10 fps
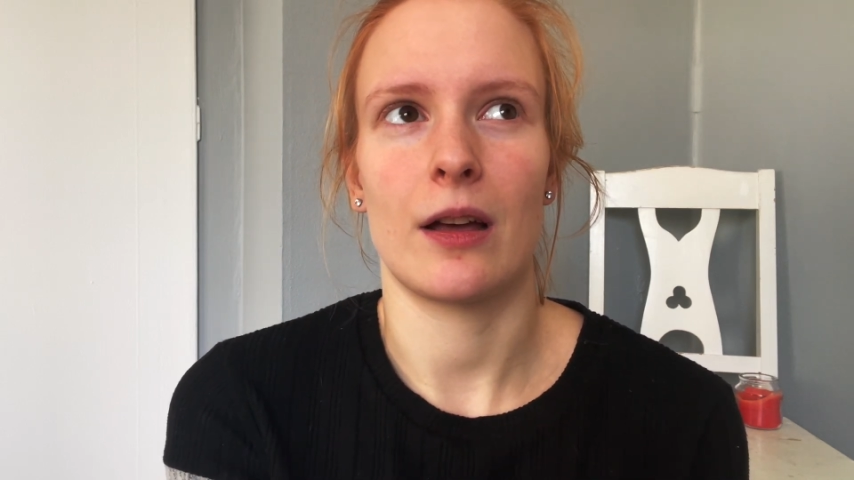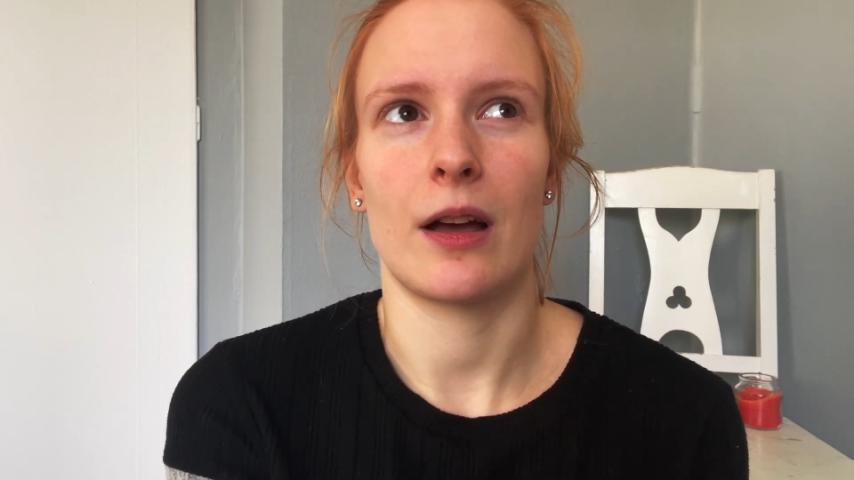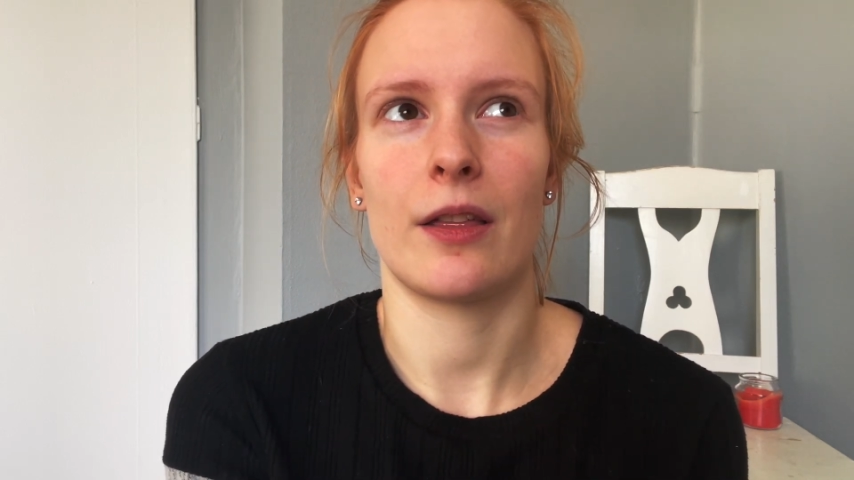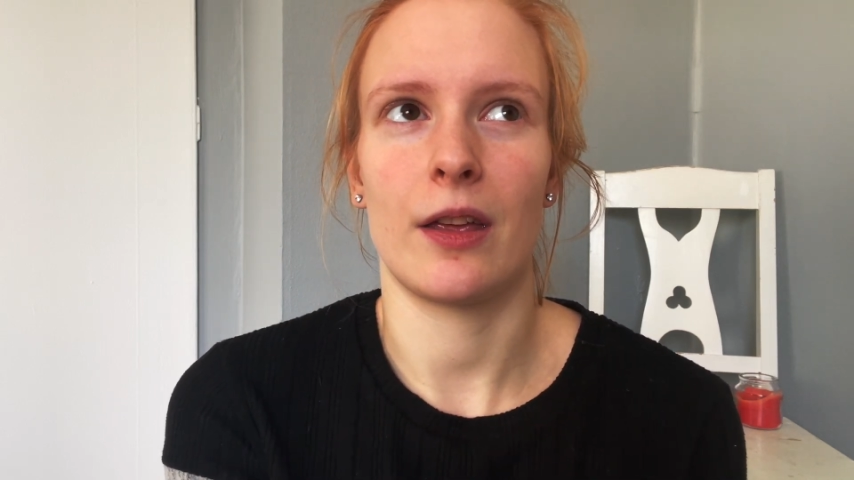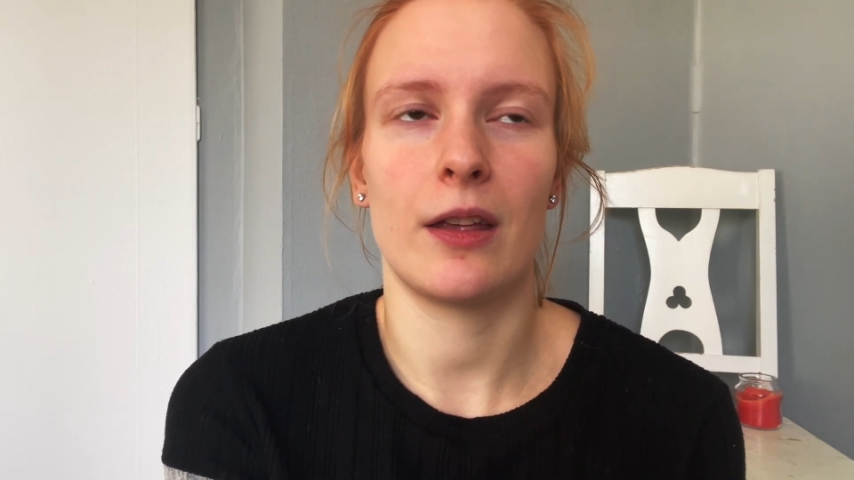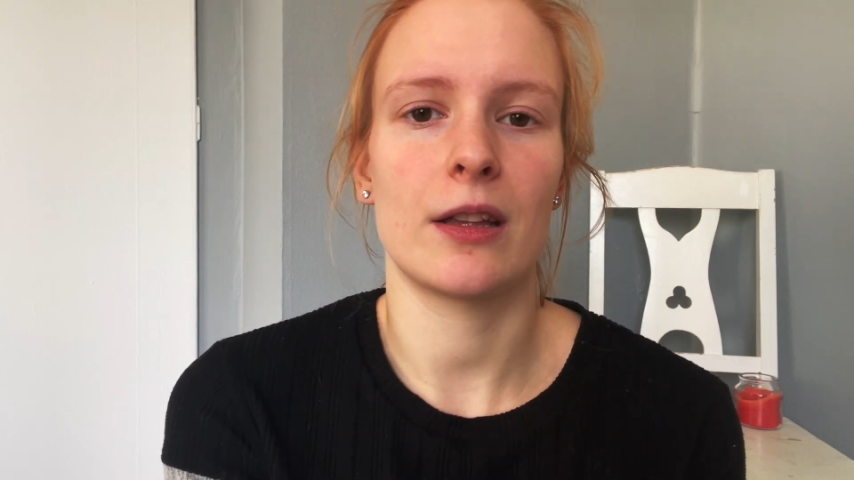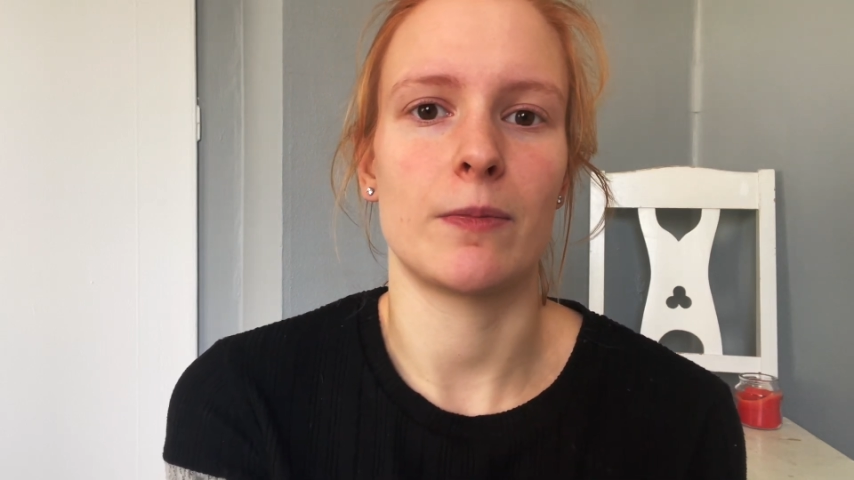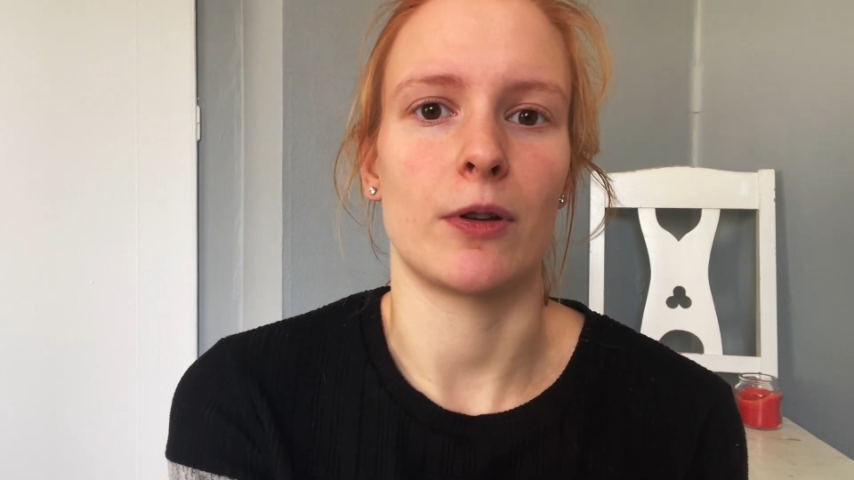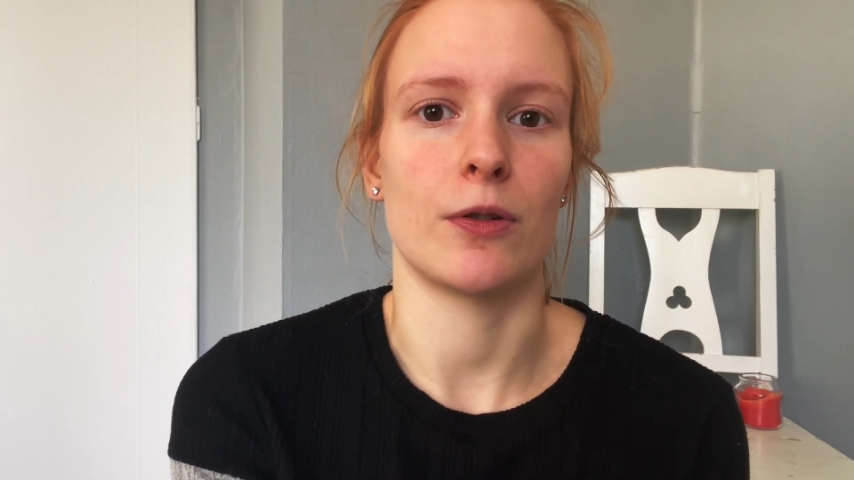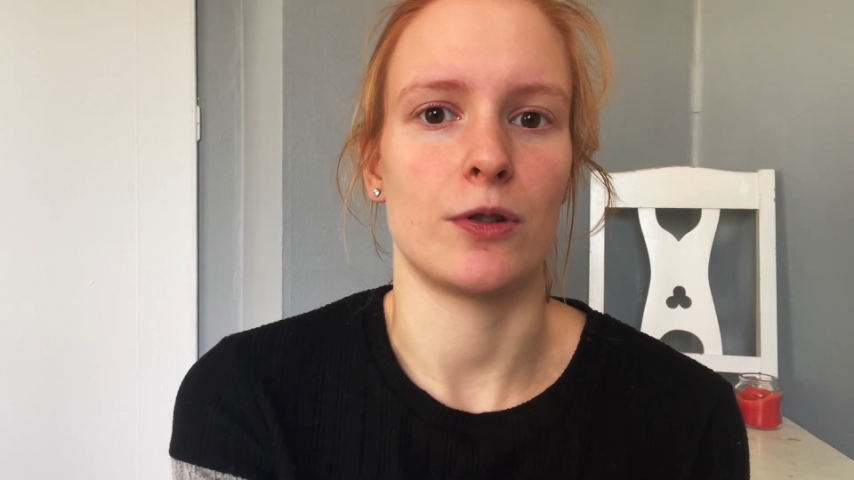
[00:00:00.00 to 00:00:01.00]
I think it's
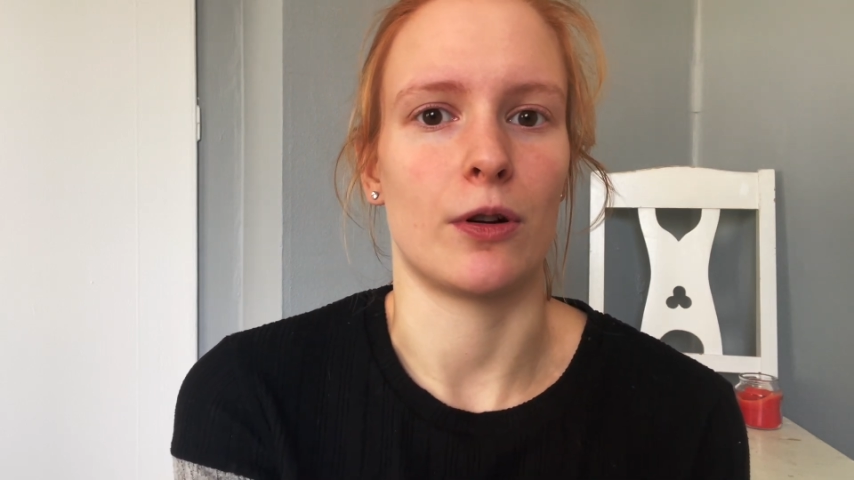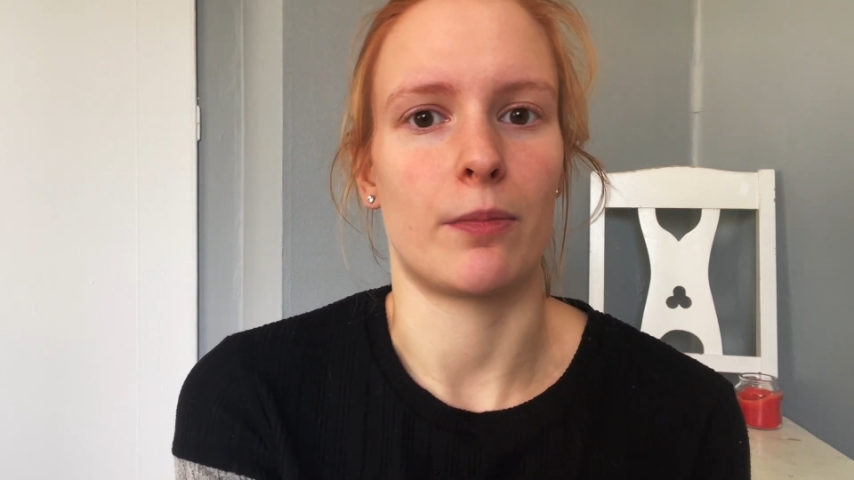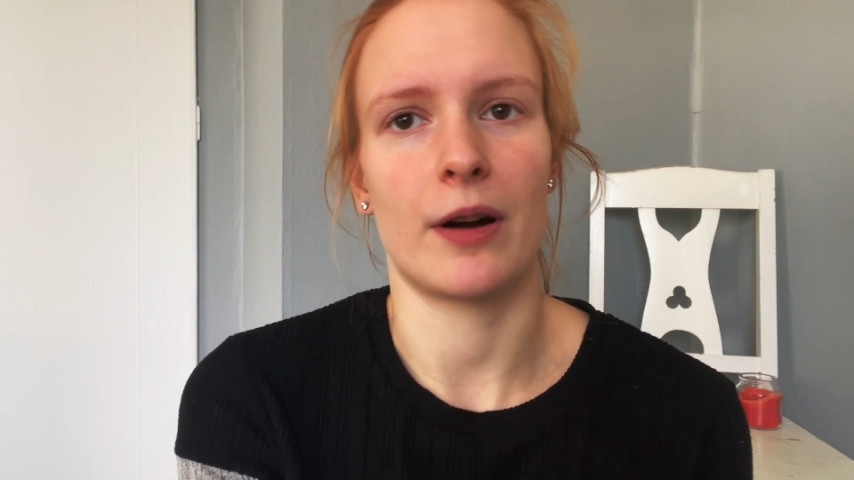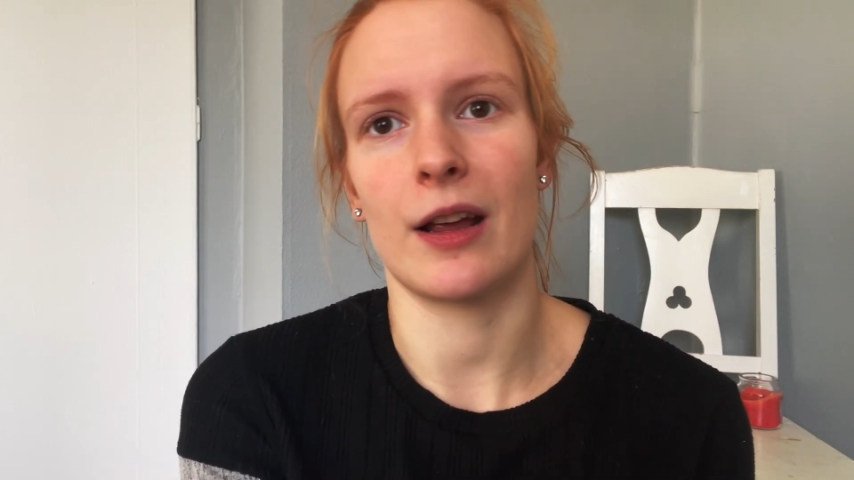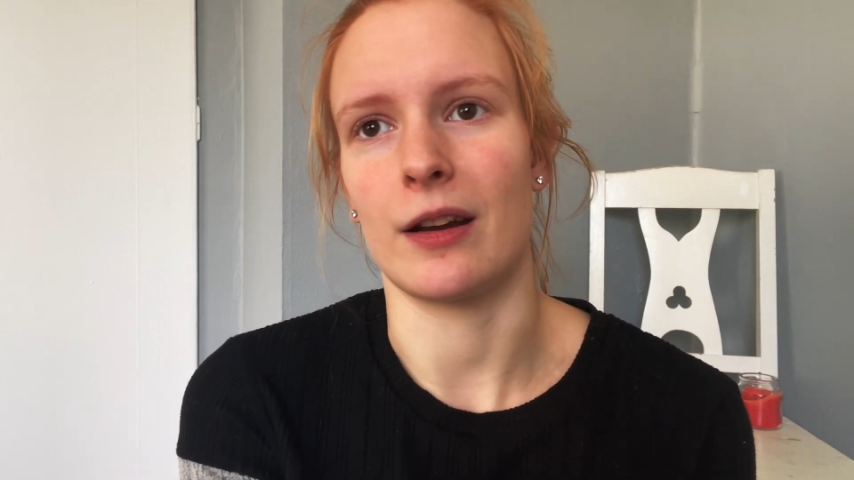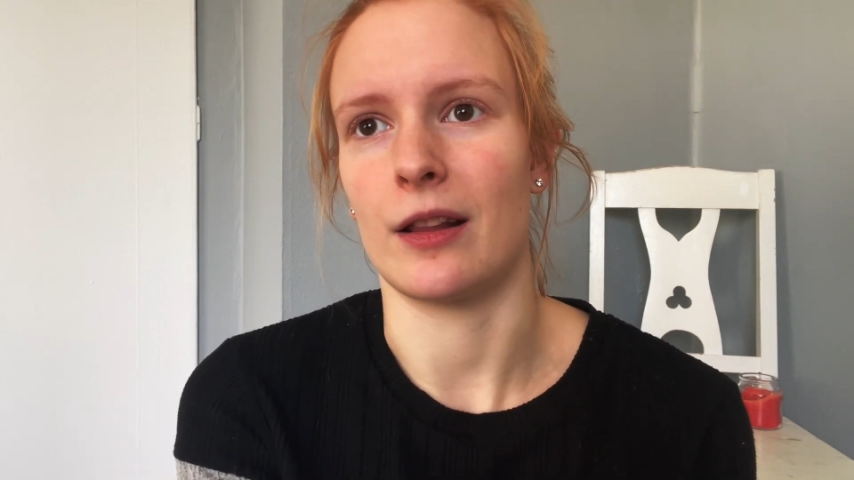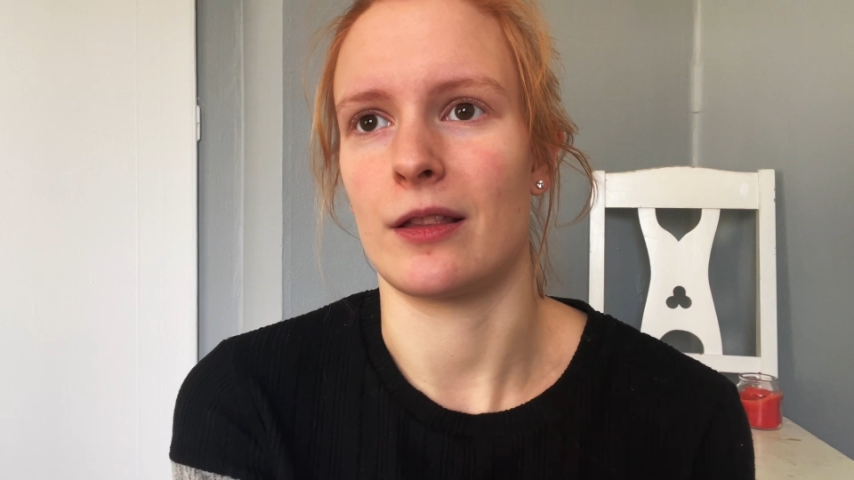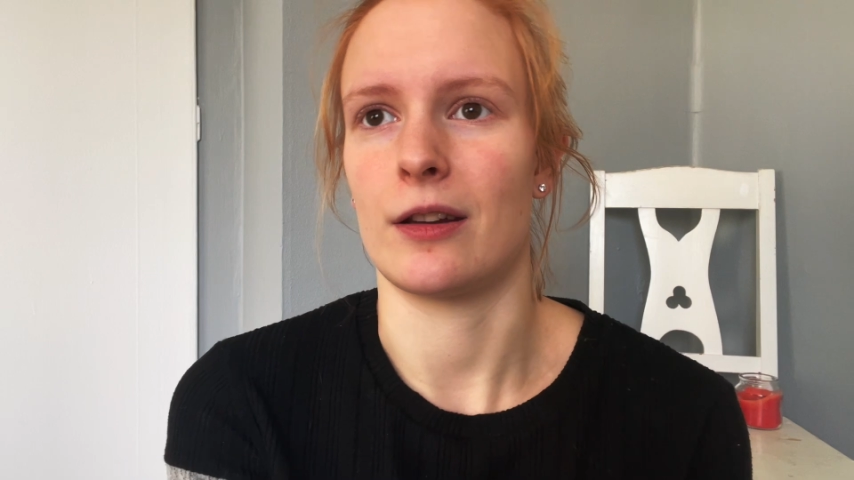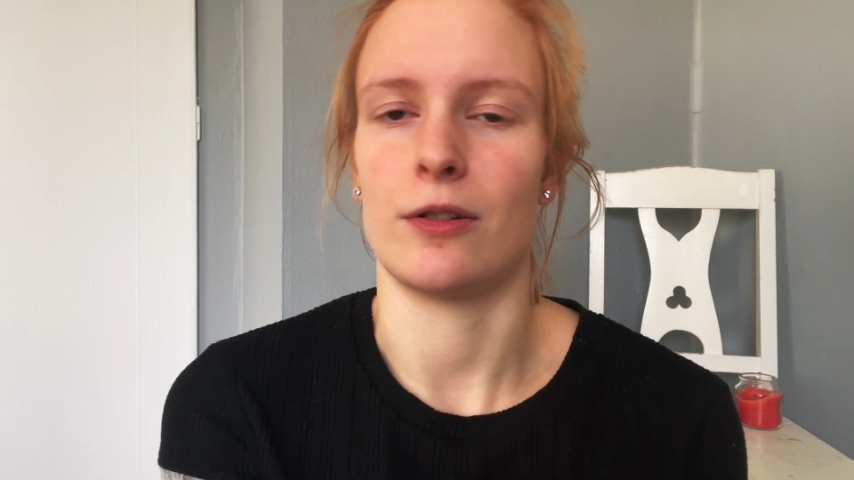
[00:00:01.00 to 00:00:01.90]
because you're pregnant that